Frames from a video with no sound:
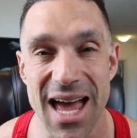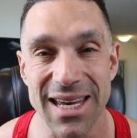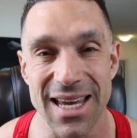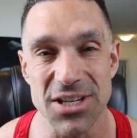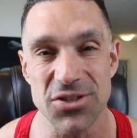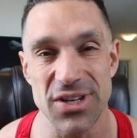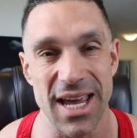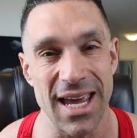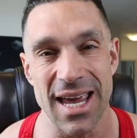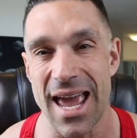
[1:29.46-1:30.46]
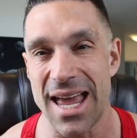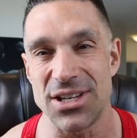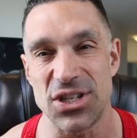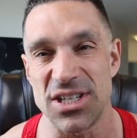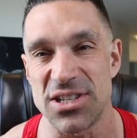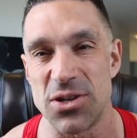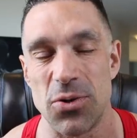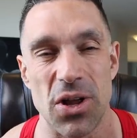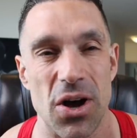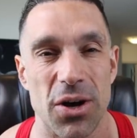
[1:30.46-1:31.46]
that yesterday and she's
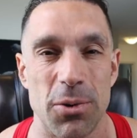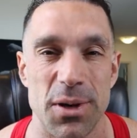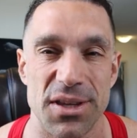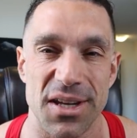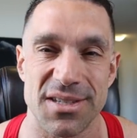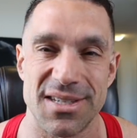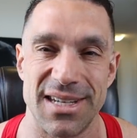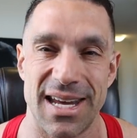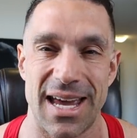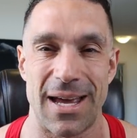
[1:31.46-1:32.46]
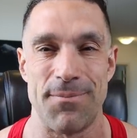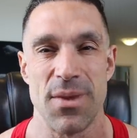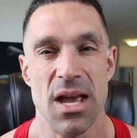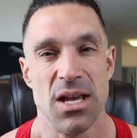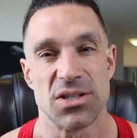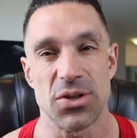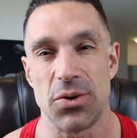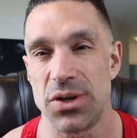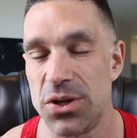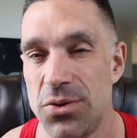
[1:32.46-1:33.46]
no longer with us today.
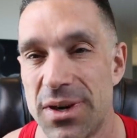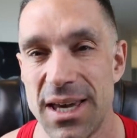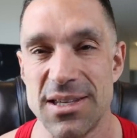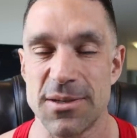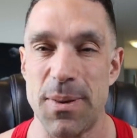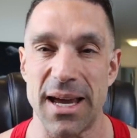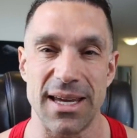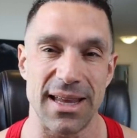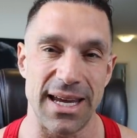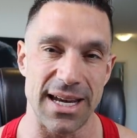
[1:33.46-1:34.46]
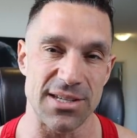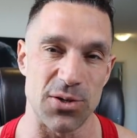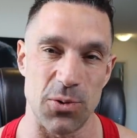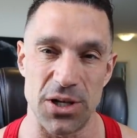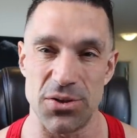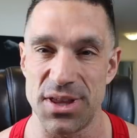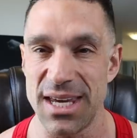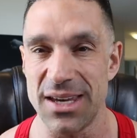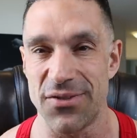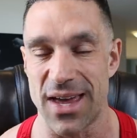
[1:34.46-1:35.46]
So you can speculate as to what you
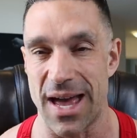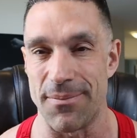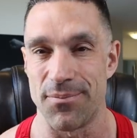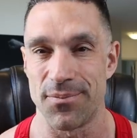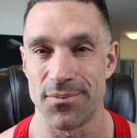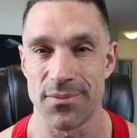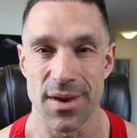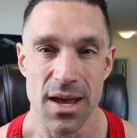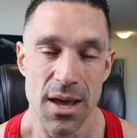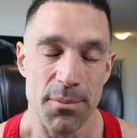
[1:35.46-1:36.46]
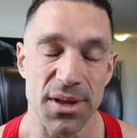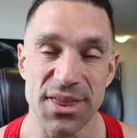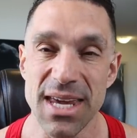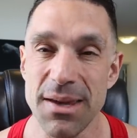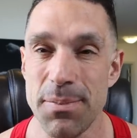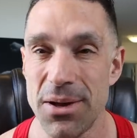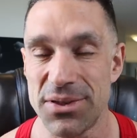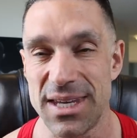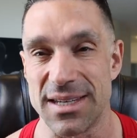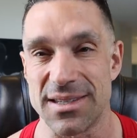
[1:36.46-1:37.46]
think of that. But think
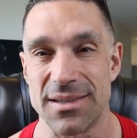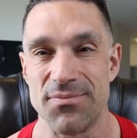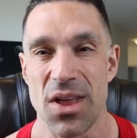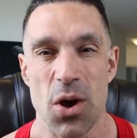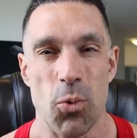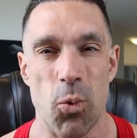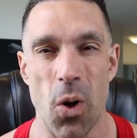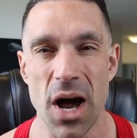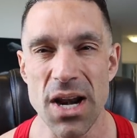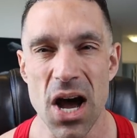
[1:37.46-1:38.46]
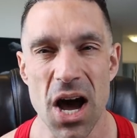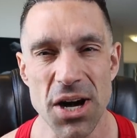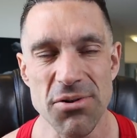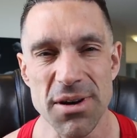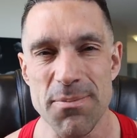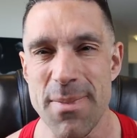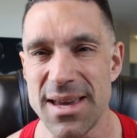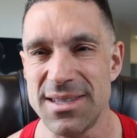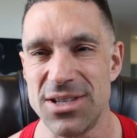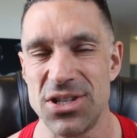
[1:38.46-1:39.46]
about this 100
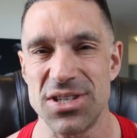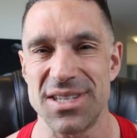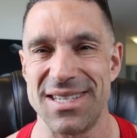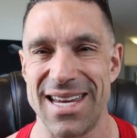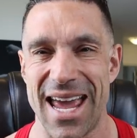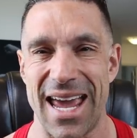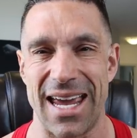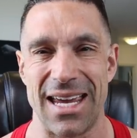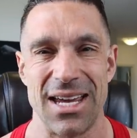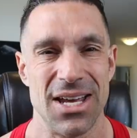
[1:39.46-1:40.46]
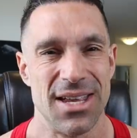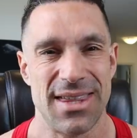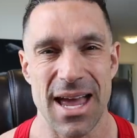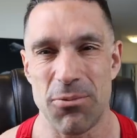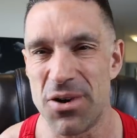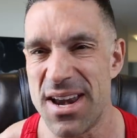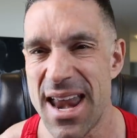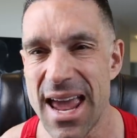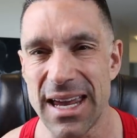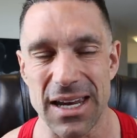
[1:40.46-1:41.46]
messages a day that were
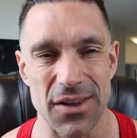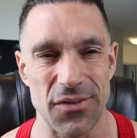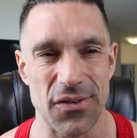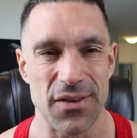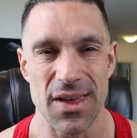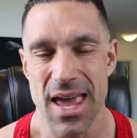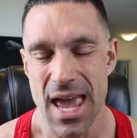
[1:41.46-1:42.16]
negative,